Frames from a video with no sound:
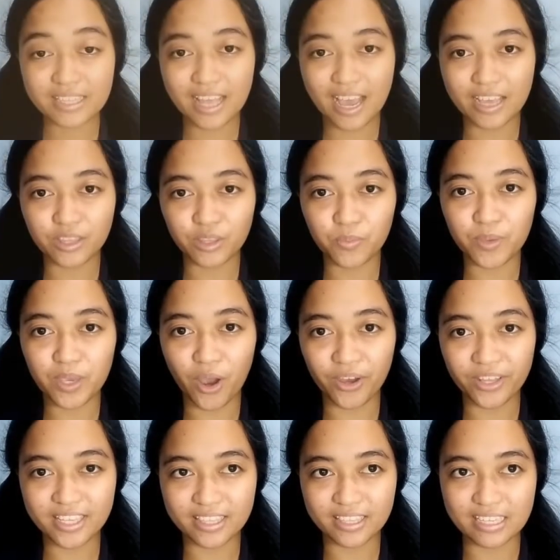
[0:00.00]
line to be
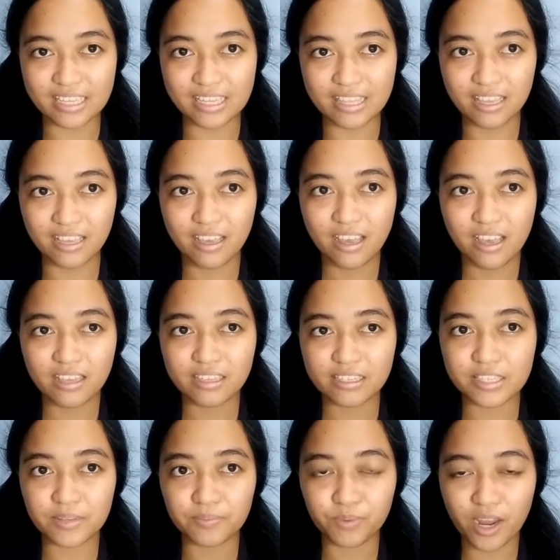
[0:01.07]
audited is
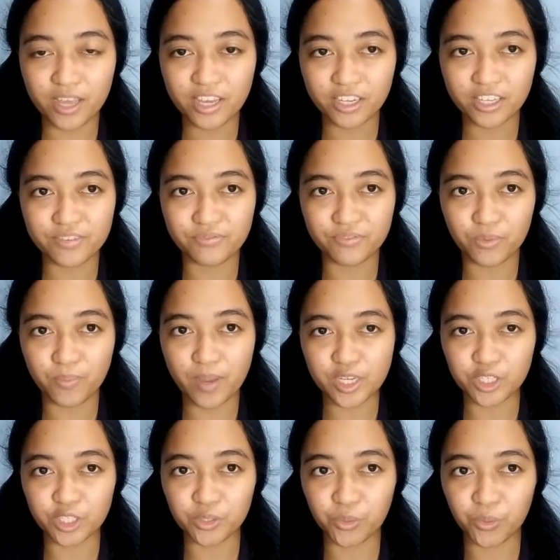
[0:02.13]
the product
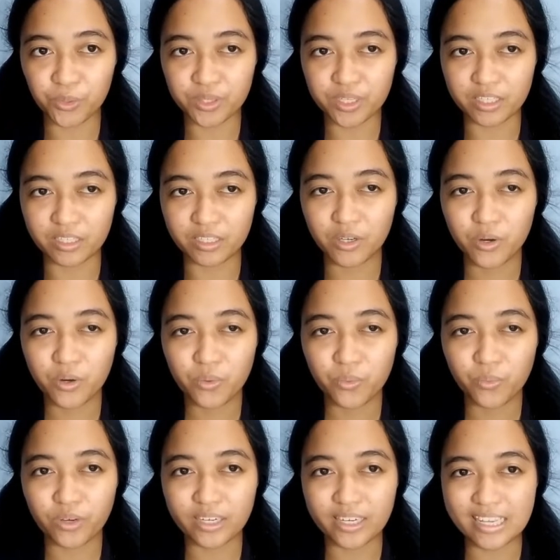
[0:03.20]
information order,
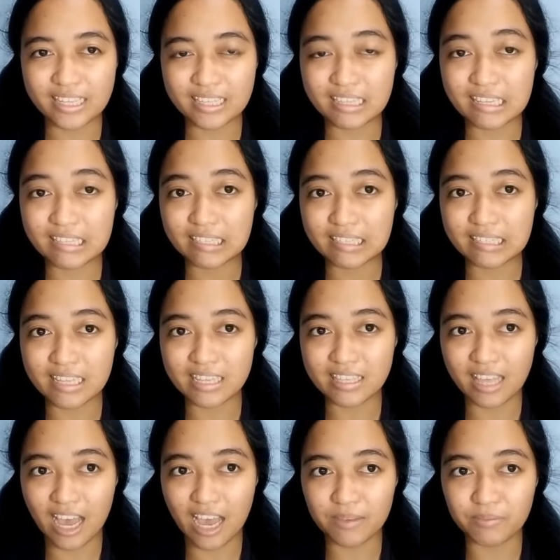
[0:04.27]
wherein this is the
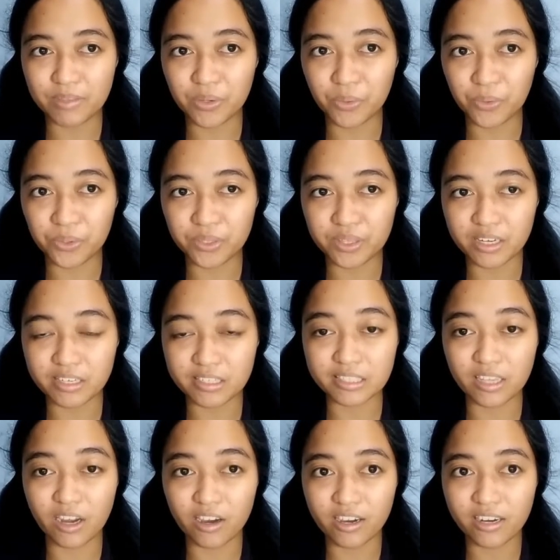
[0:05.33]
time the orders
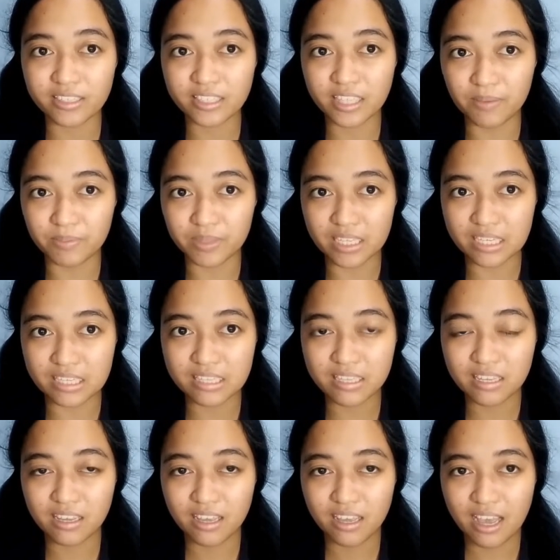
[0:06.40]
are accepted
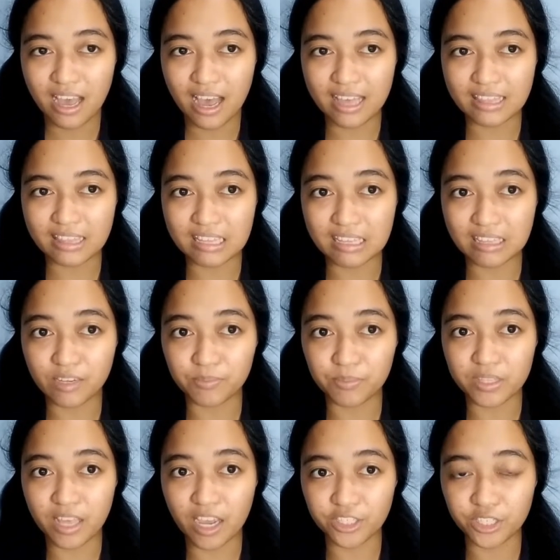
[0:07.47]
until a
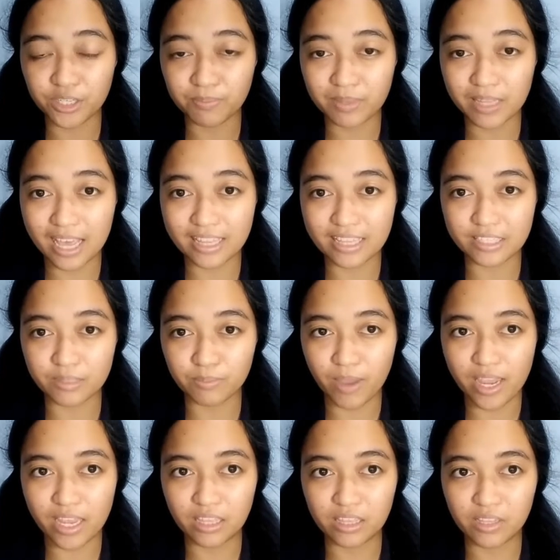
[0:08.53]
production plan is
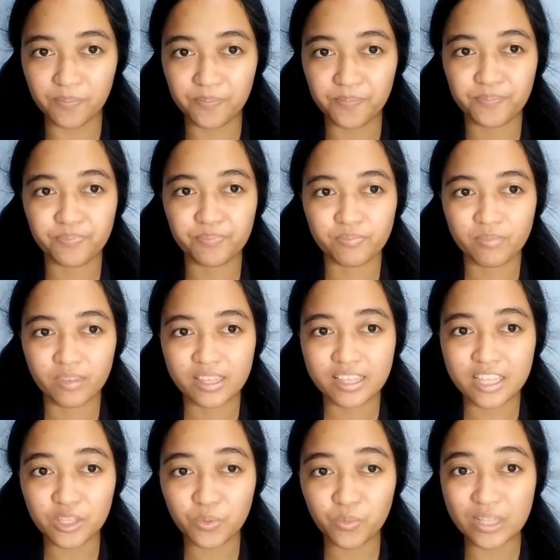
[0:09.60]
made.
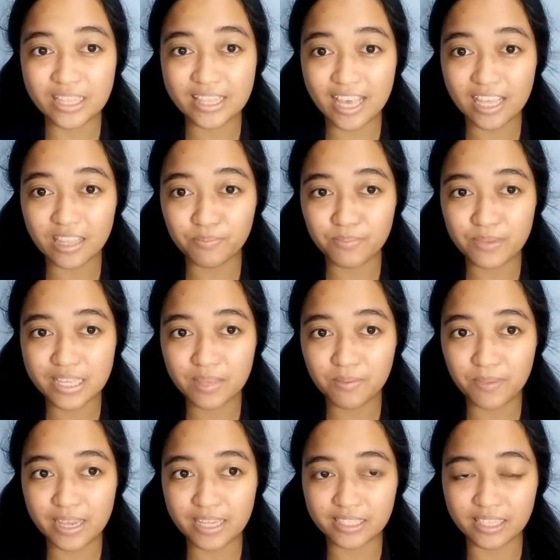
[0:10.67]
That will then be the
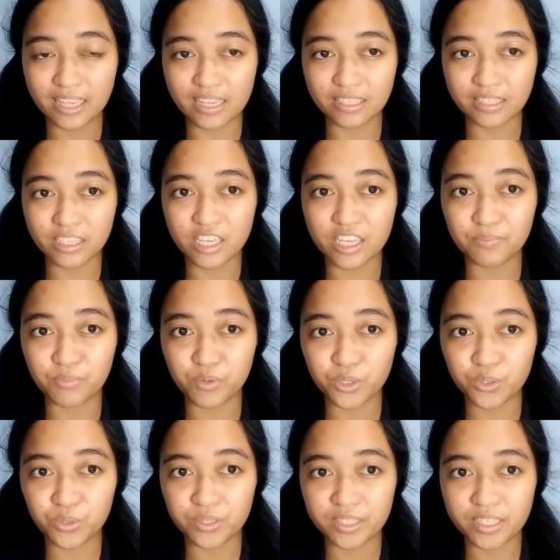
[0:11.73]
basis in
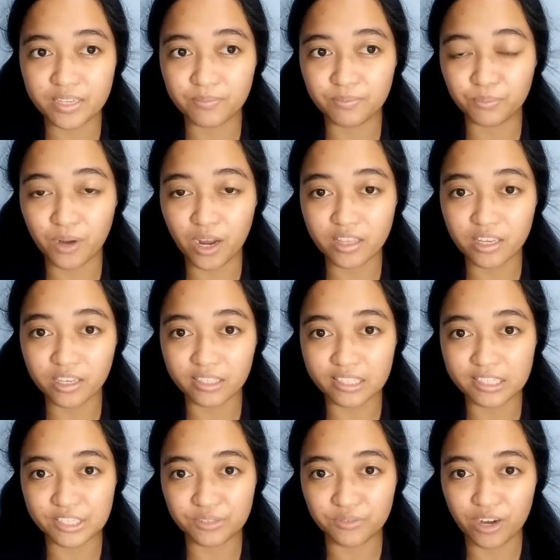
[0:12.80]
producing product
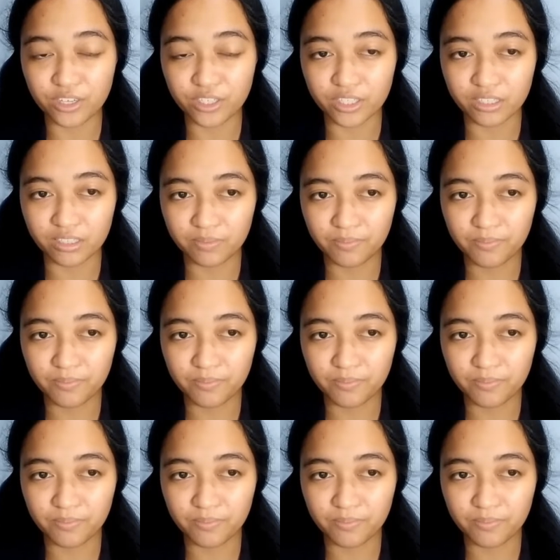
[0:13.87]
instruction.